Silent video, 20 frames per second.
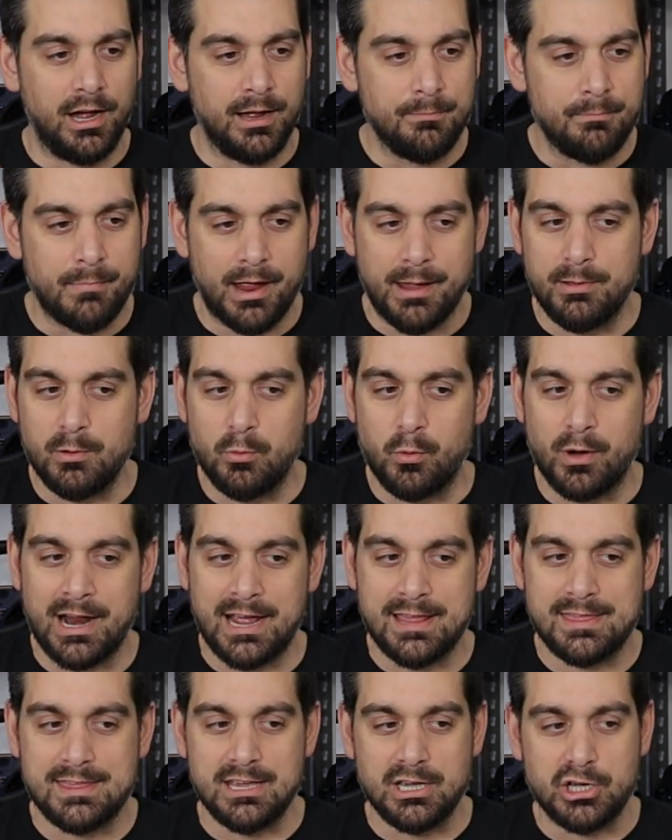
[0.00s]
Maybe what
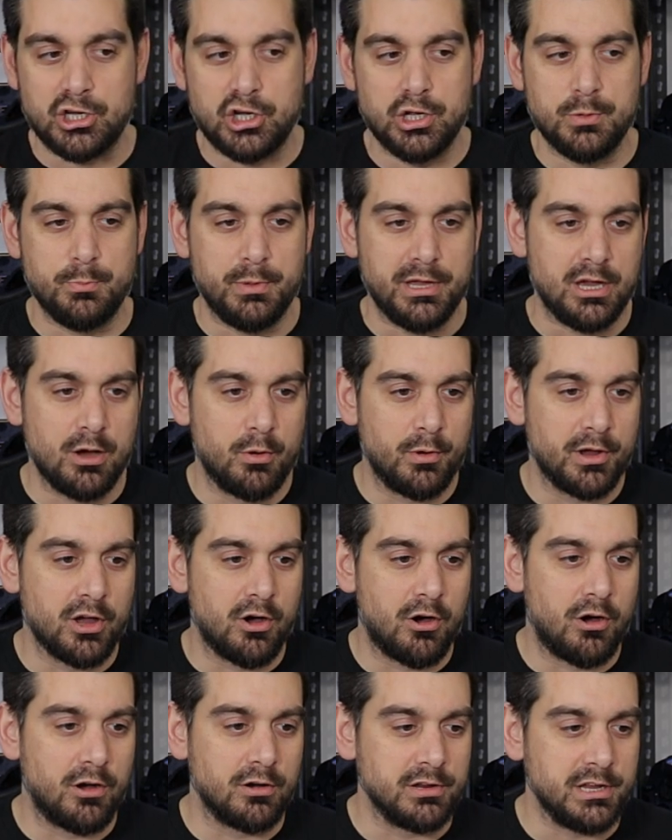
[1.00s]
I think could be going
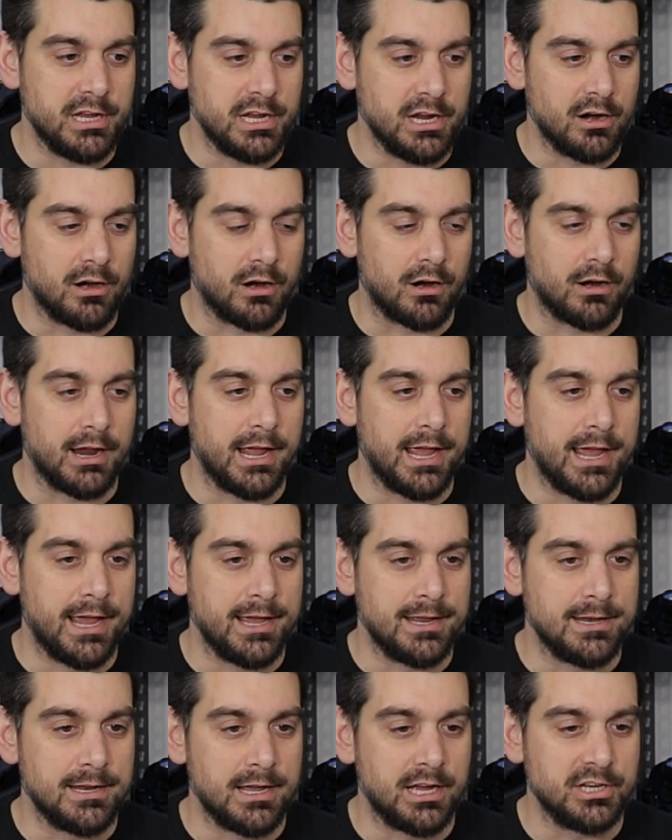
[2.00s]
on here,
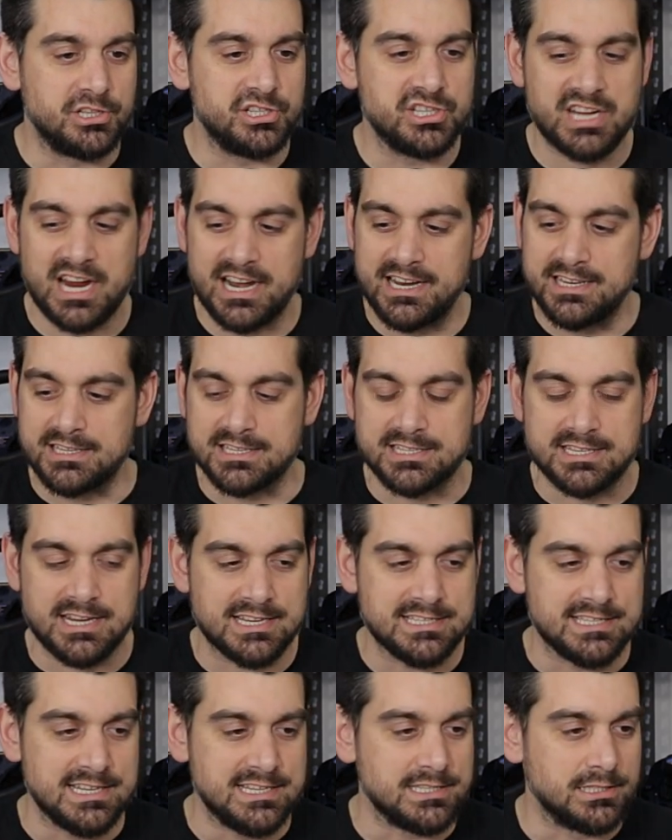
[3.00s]
and just kind of
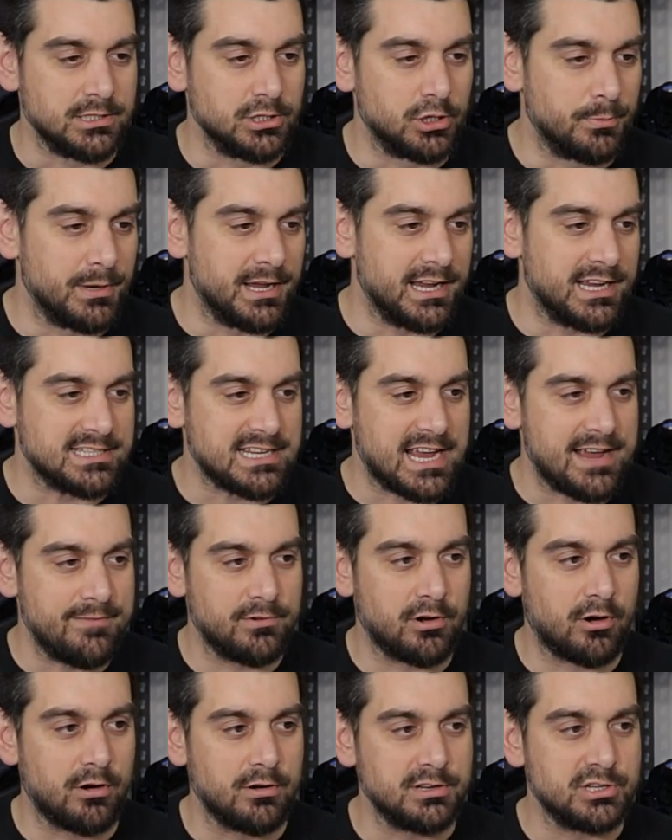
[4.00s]
discuss these a little bit because I
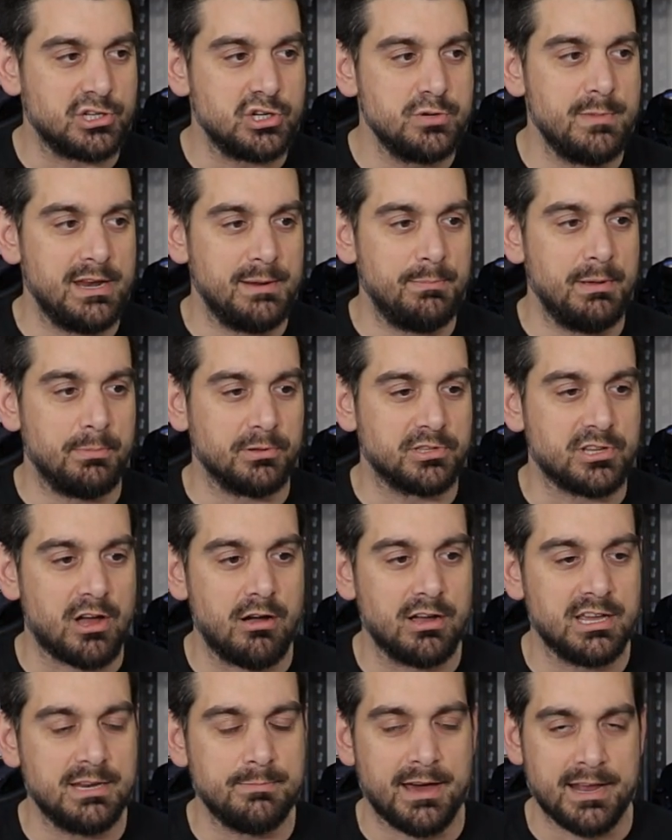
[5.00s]
haven't heard too many people
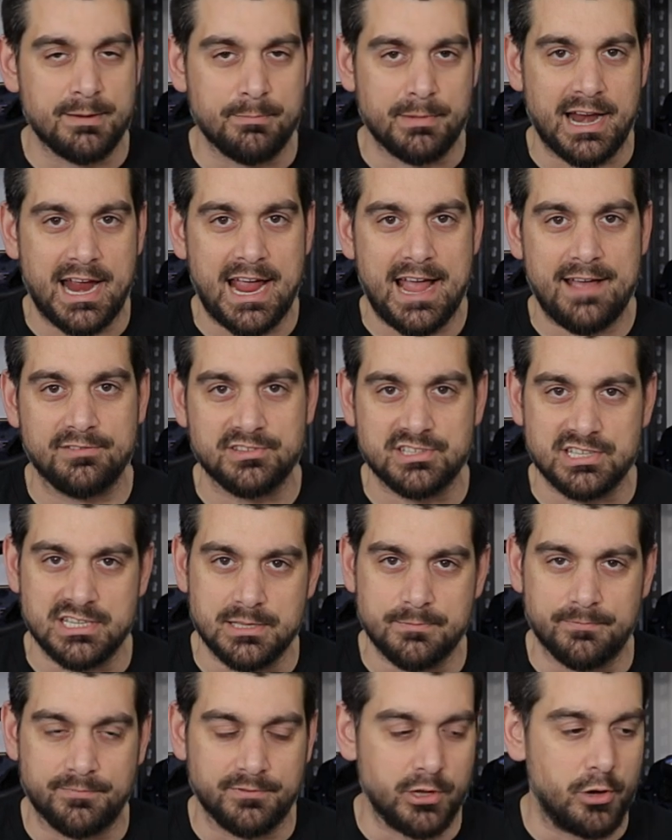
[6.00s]
talking about them, but I have seen
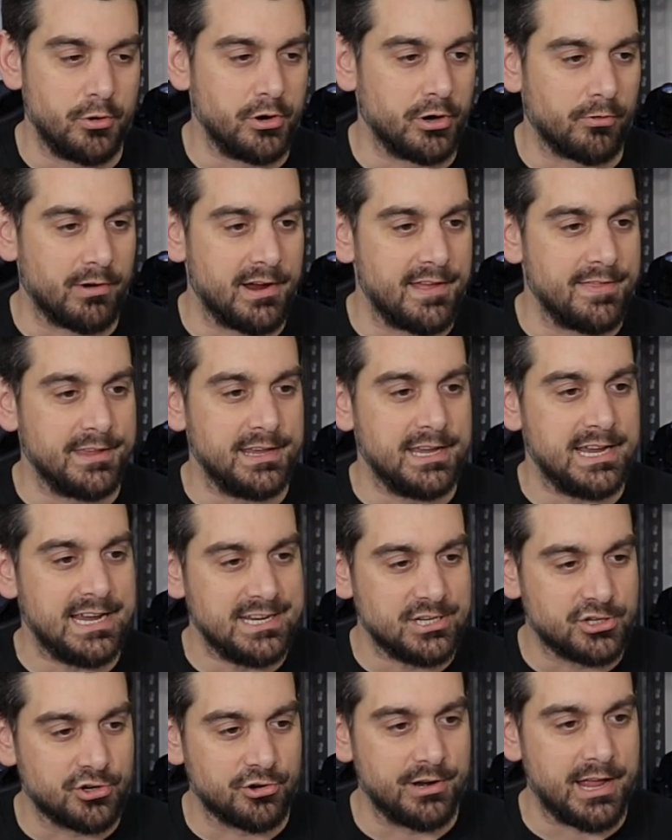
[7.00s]
them floating around the
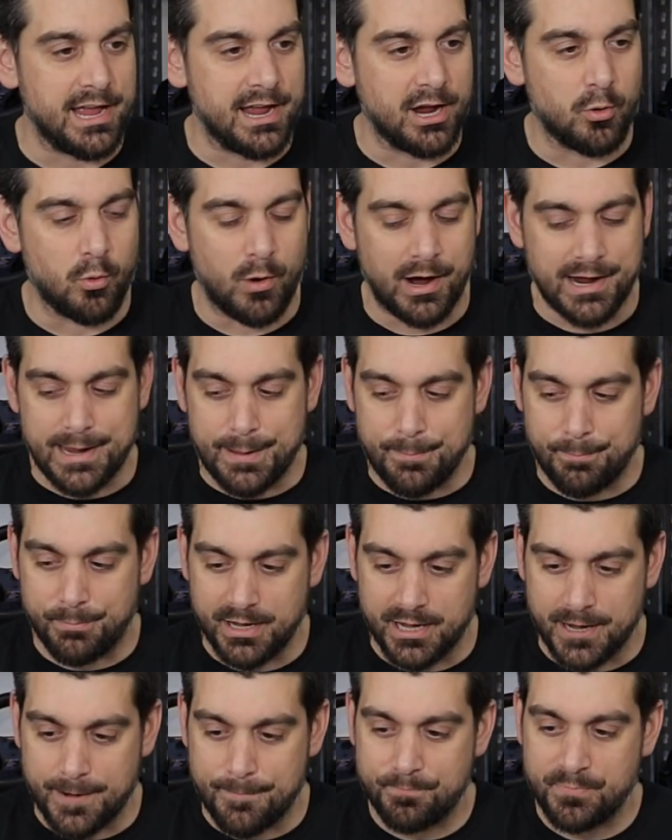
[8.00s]
internet quite a
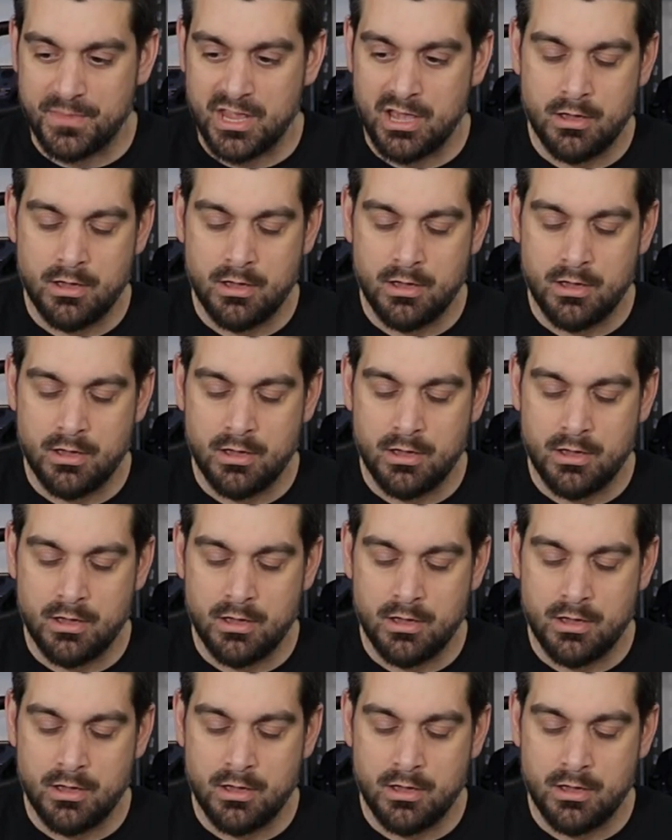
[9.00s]
bit.